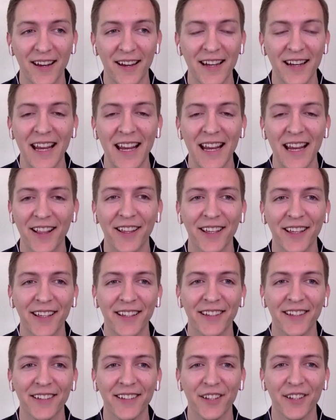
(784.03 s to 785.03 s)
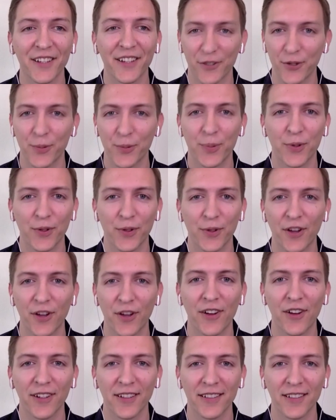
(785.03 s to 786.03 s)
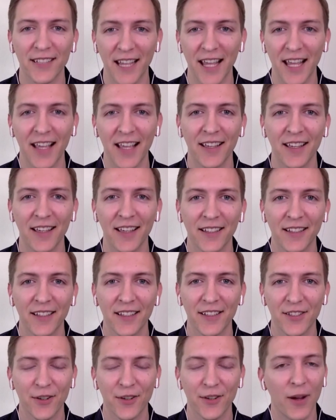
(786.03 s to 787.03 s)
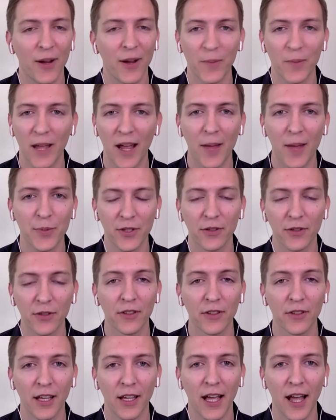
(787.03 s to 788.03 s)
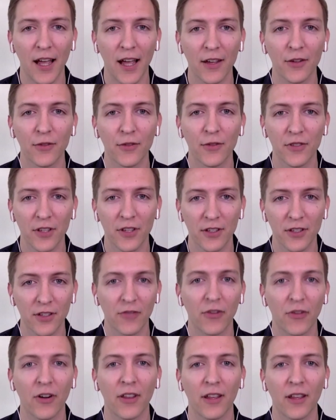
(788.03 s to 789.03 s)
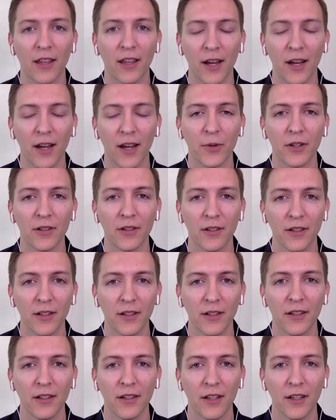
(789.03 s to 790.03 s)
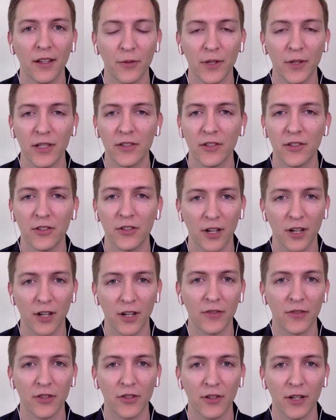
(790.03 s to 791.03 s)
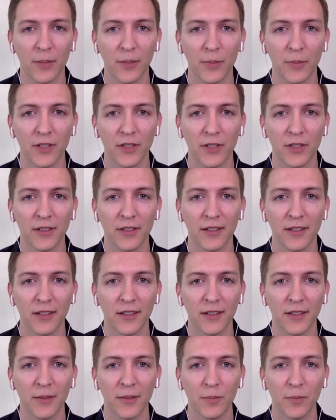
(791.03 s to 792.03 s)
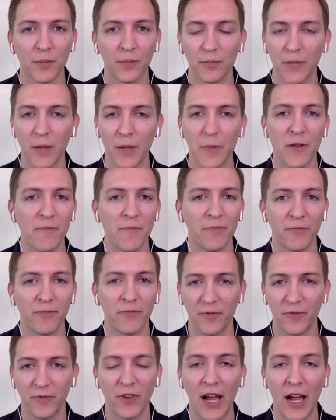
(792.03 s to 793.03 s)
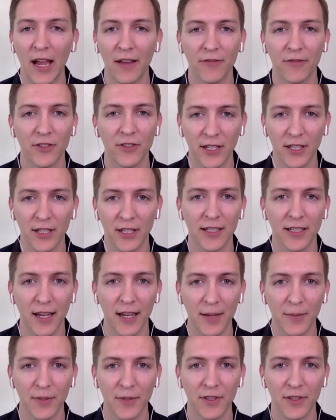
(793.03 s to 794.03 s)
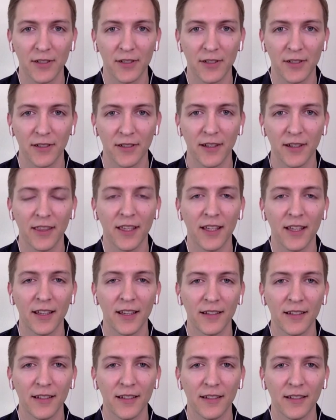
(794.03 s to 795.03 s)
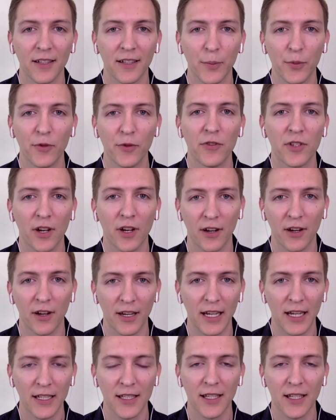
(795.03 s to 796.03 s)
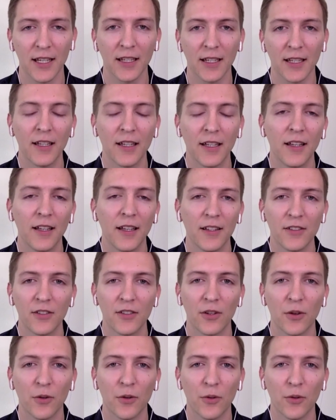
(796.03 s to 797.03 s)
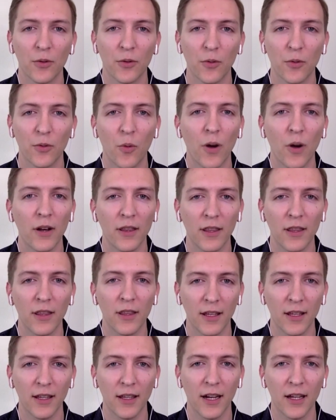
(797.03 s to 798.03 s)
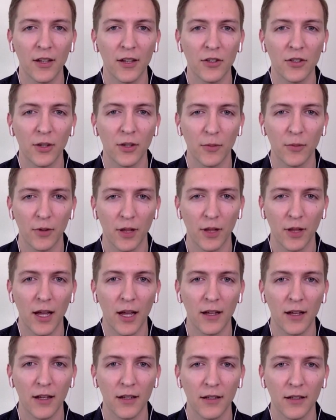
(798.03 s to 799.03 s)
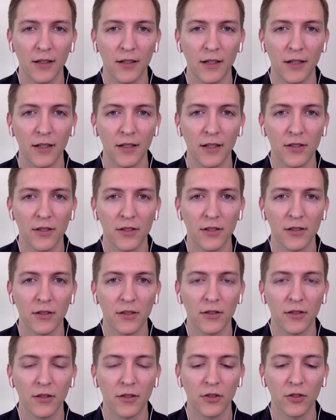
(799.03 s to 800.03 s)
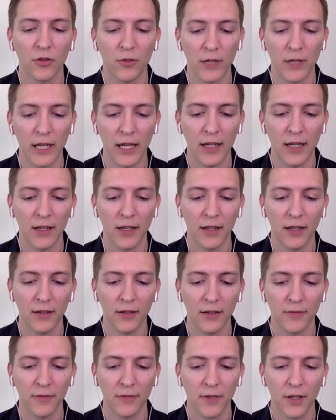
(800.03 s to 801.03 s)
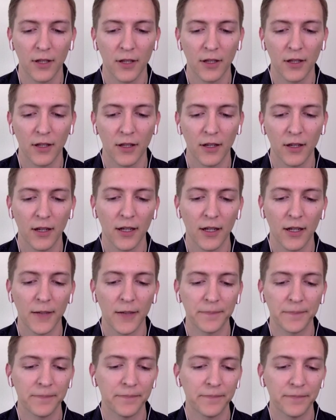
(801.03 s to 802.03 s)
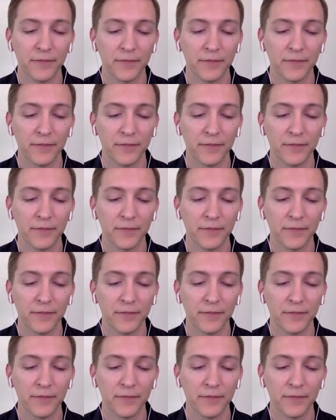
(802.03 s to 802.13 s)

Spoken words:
at nailing a super long take. So I'm absolutely the guy who sits in front of the camera and reads a chunk of a script maybe 5-6 times and then moves on to the next thing. So one thing that I usually rely on is creating little